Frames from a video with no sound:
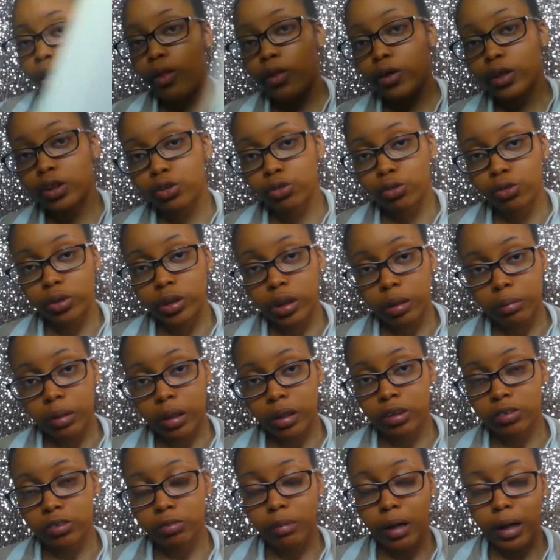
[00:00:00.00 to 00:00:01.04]
the screw tape
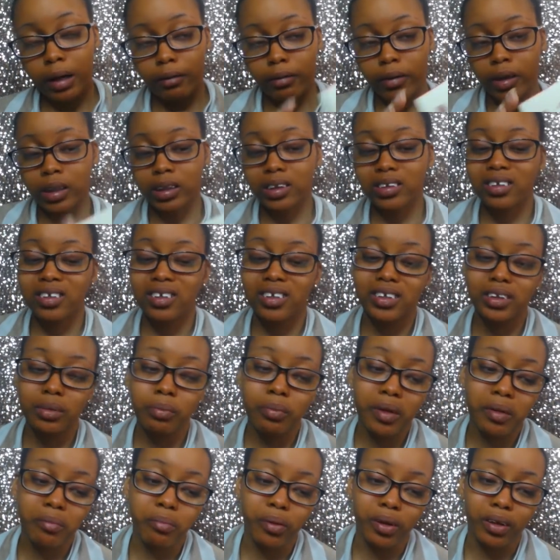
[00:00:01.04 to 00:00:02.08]
letters from out of here. It's, a
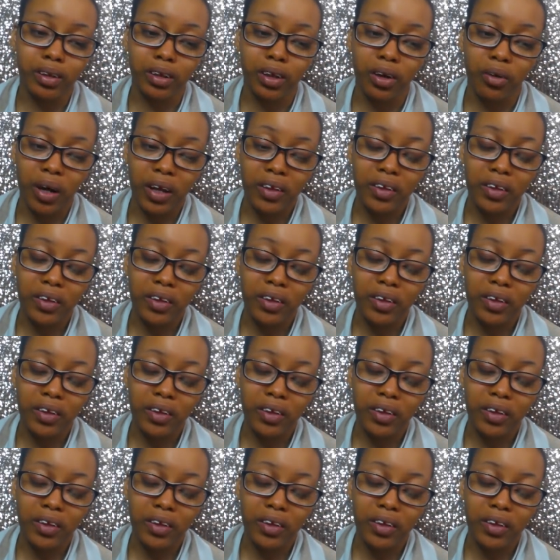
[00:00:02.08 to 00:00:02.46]
big book though.